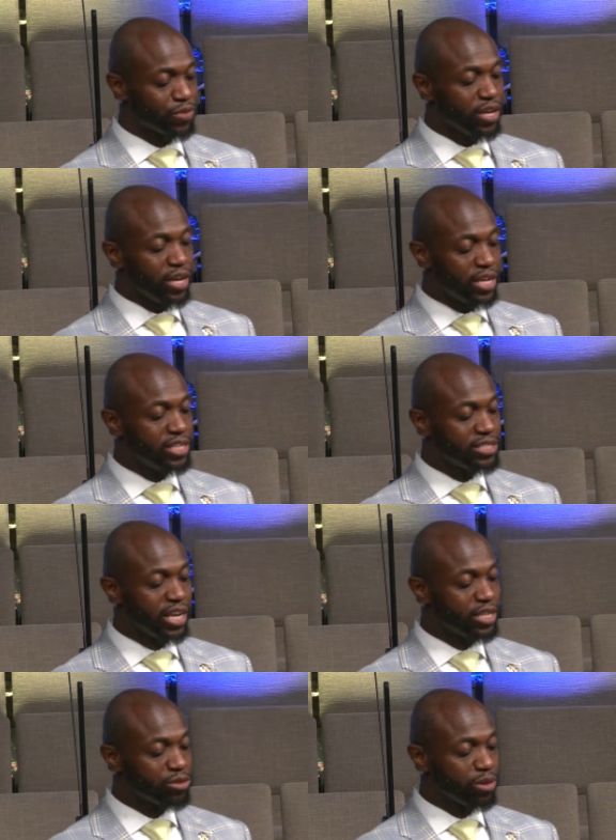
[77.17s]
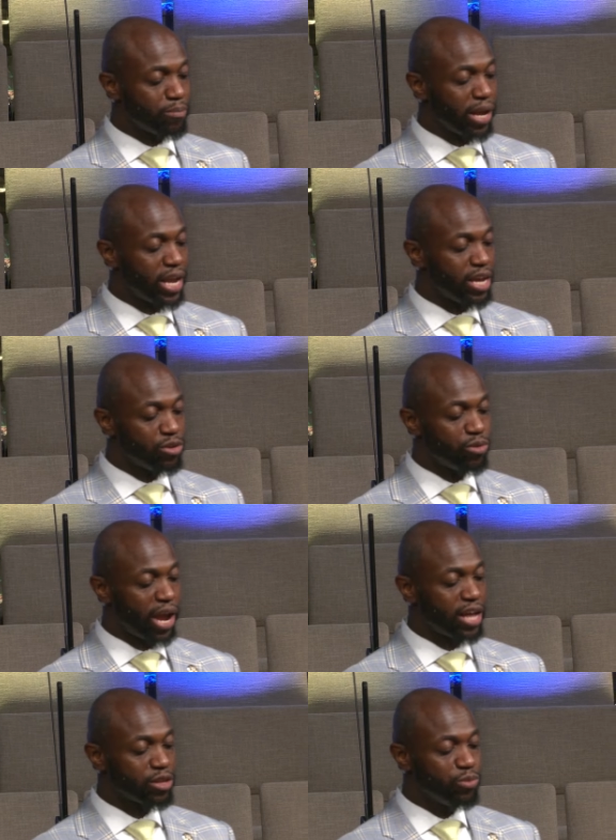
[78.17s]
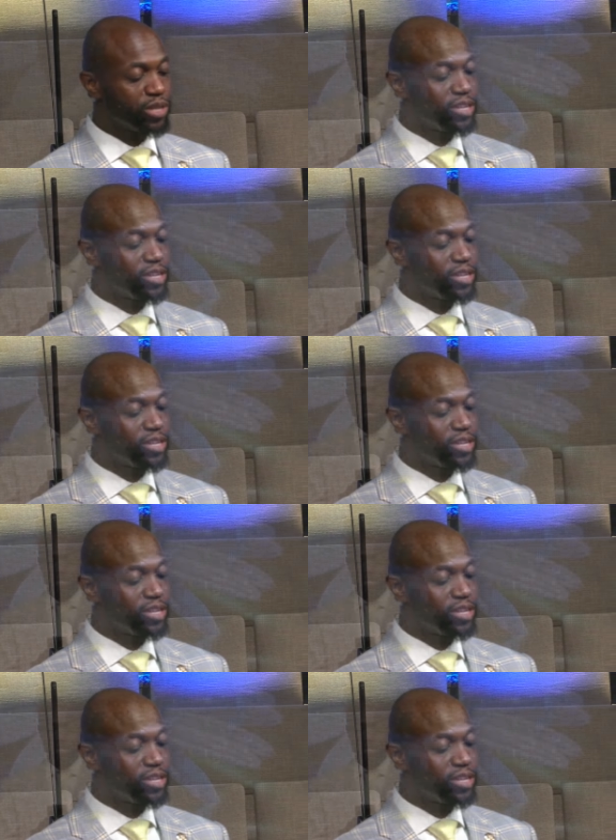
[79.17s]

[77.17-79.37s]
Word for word: he said to the man who had the withered